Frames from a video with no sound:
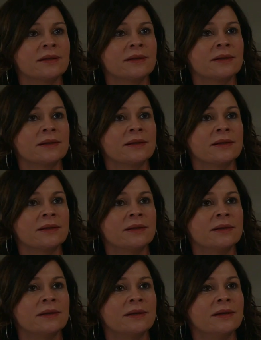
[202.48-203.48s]

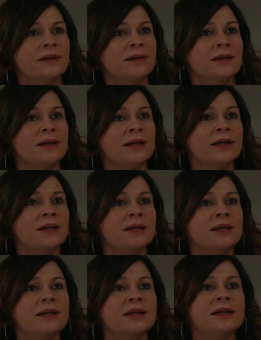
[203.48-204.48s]

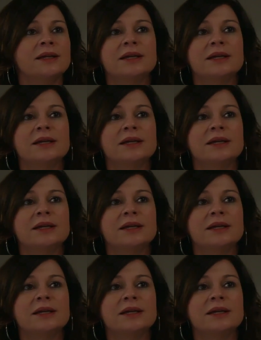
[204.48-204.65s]
No one is speaking in this clip.